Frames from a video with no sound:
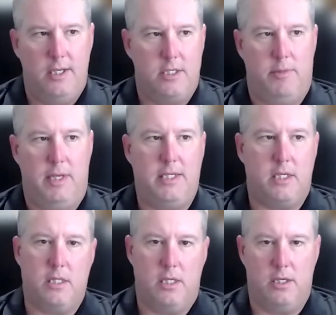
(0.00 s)
So
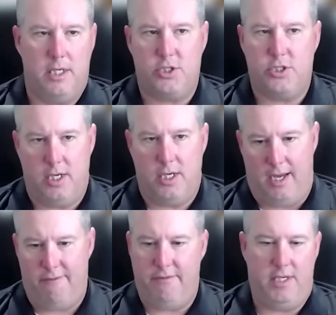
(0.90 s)
basically your next gen
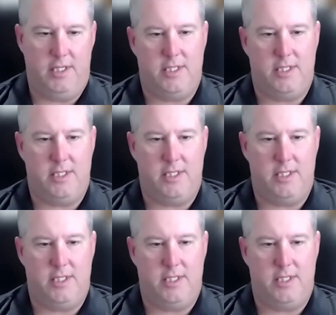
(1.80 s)
AV,